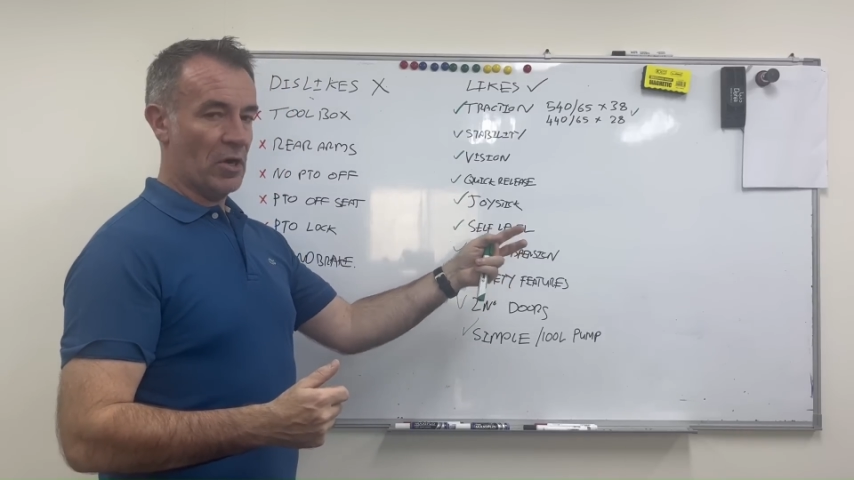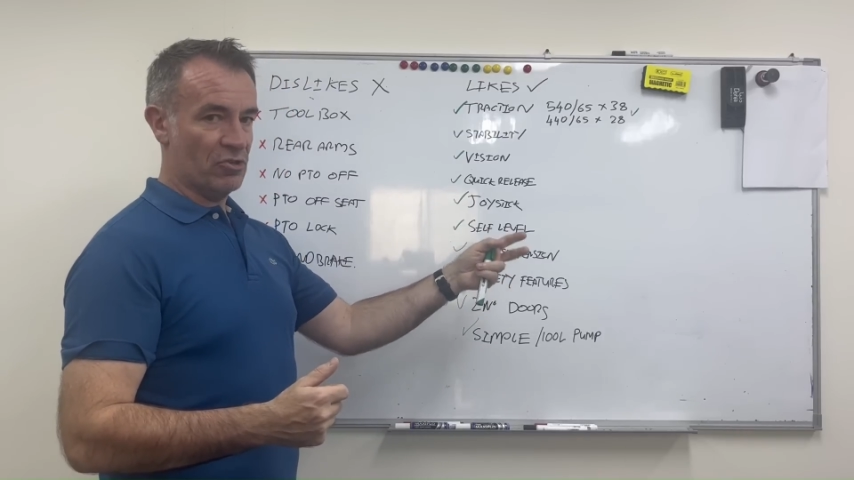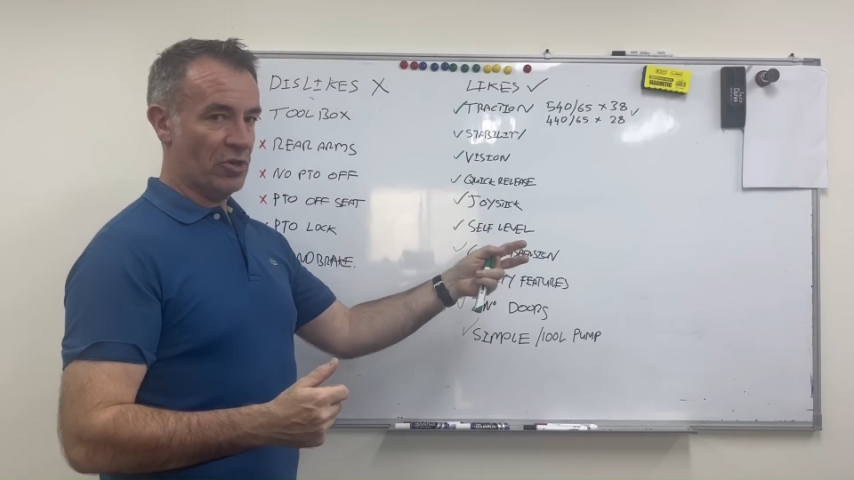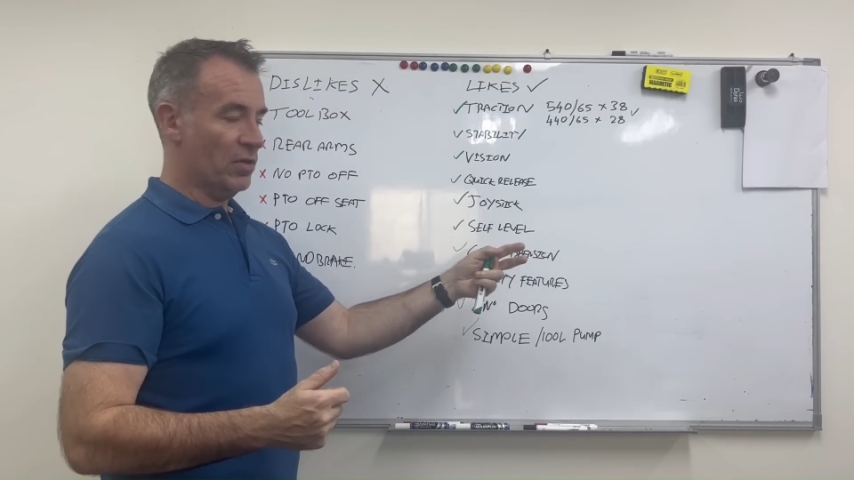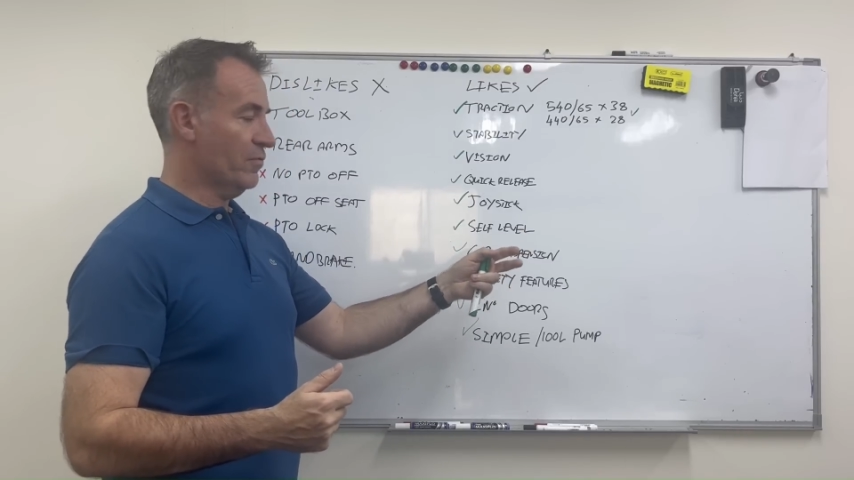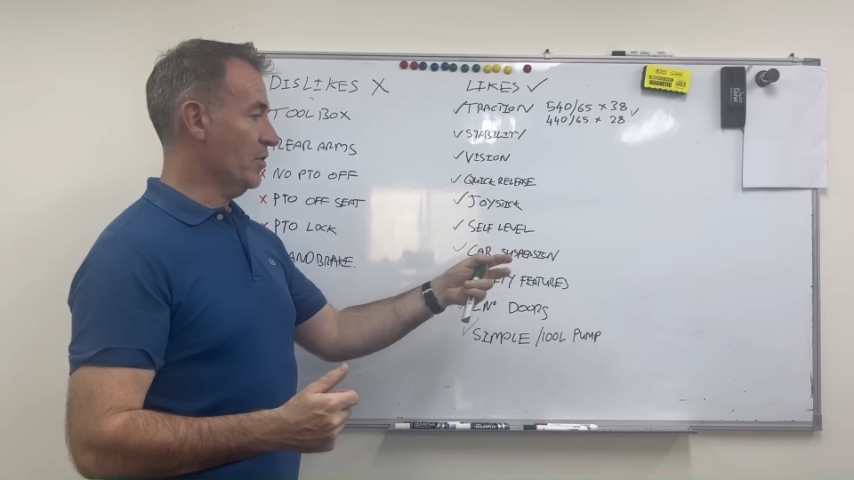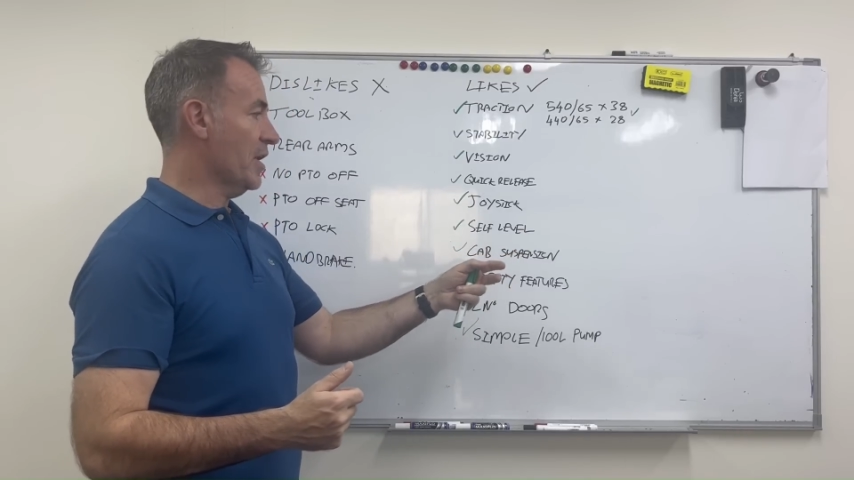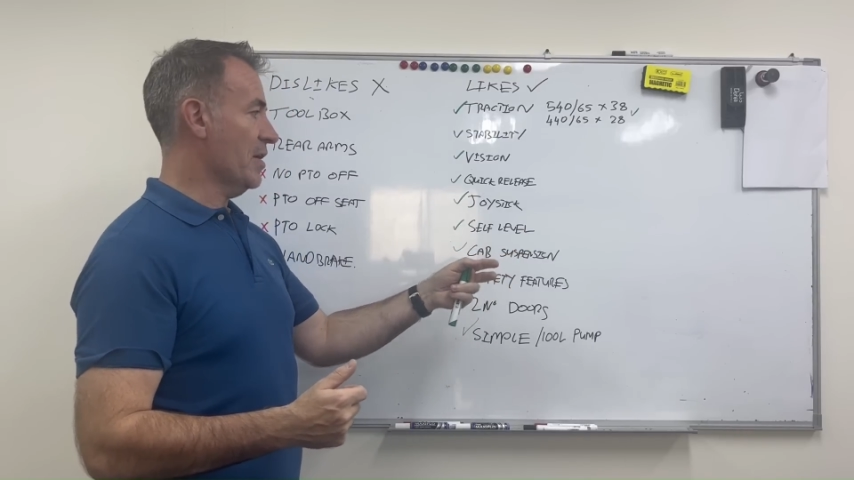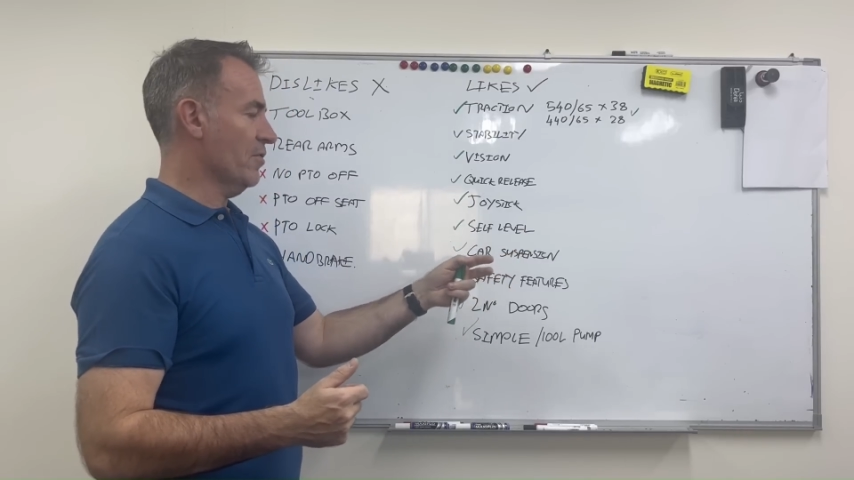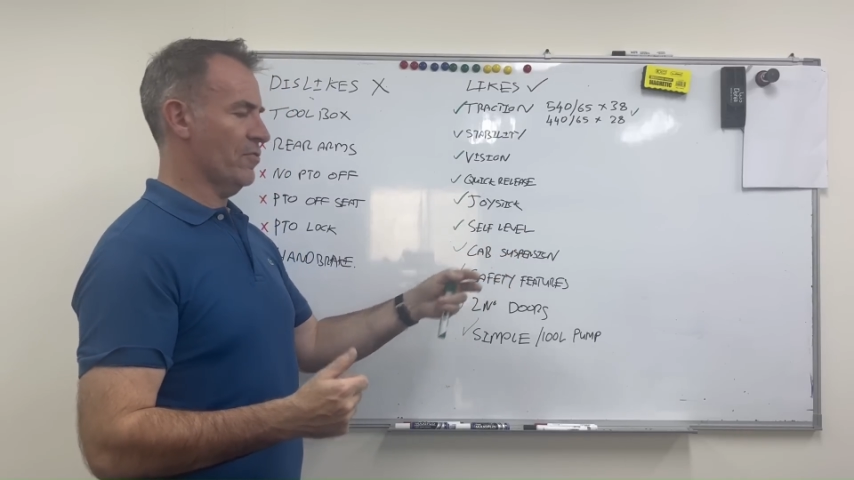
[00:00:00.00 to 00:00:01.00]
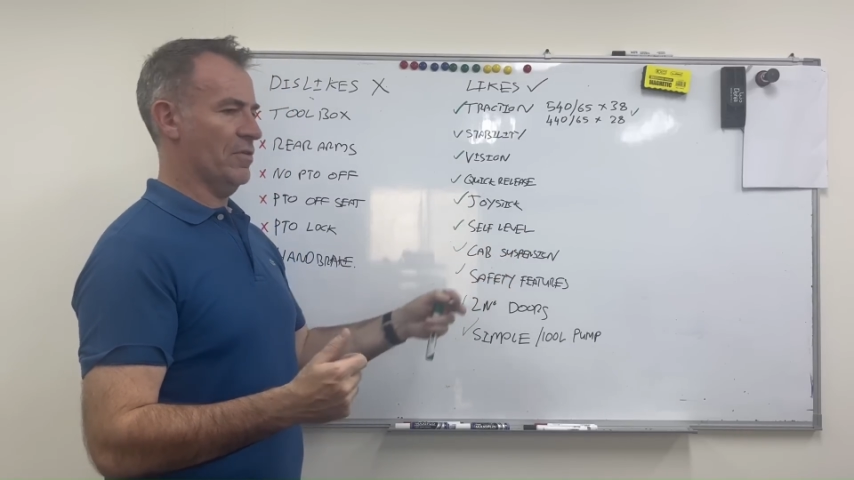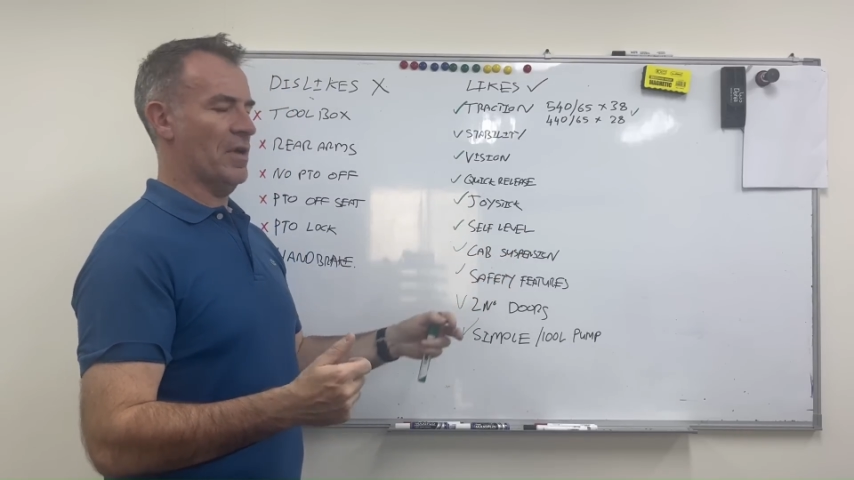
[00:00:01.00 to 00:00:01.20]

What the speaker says: shuttle for the gears,